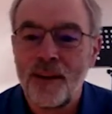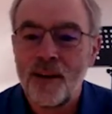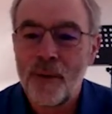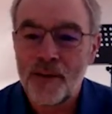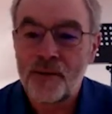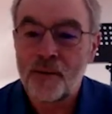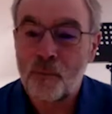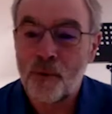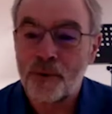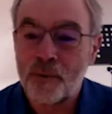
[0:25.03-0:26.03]
Imagine a
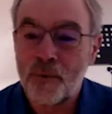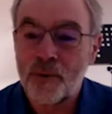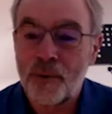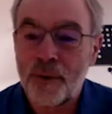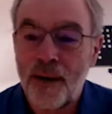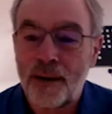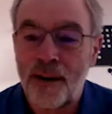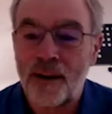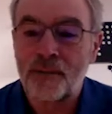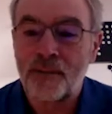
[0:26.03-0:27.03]
world in which we had
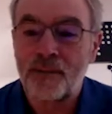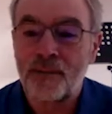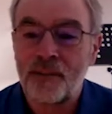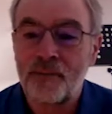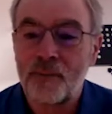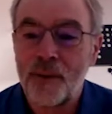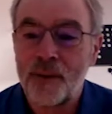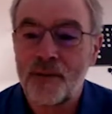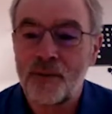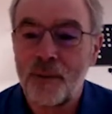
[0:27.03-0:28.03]
access to the
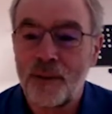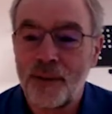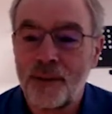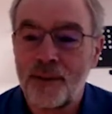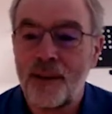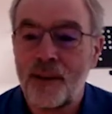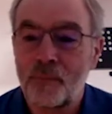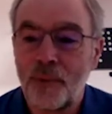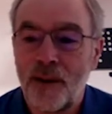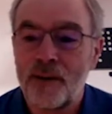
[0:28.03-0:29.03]
information we need as
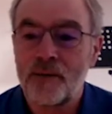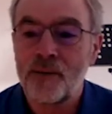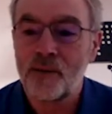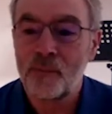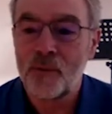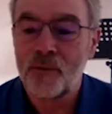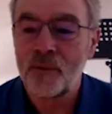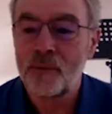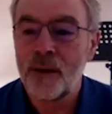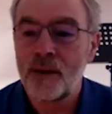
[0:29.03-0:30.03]
planners, as
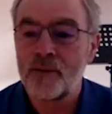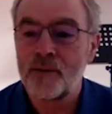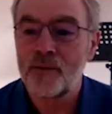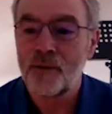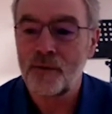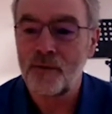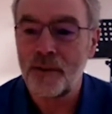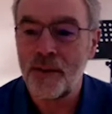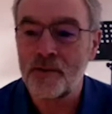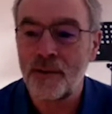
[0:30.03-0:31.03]
emergency managers, as
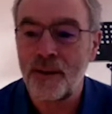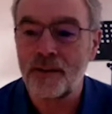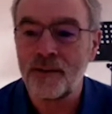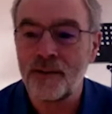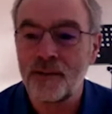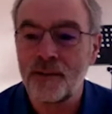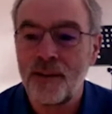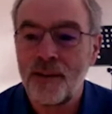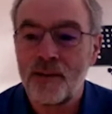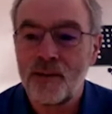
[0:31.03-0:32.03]
financial analysts
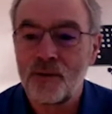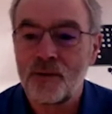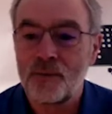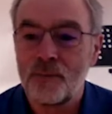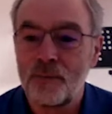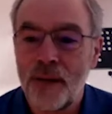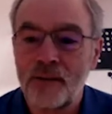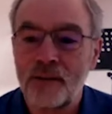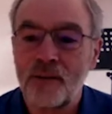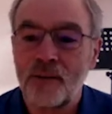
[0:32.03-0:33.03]
to
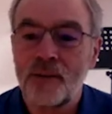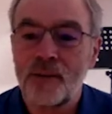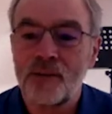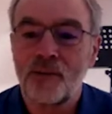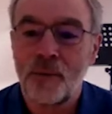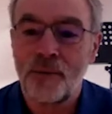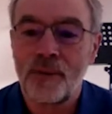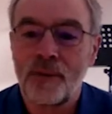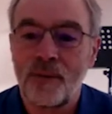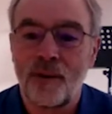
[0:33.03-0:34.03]
make the decisions
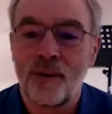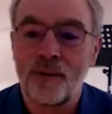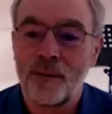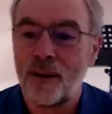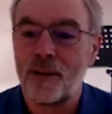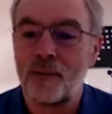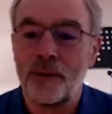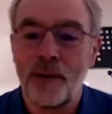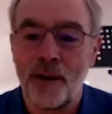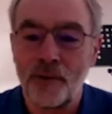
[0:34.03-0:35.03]
within our
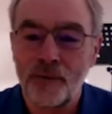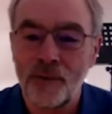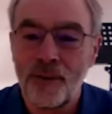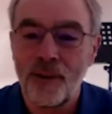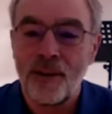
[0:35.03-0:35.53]
wheelhouse.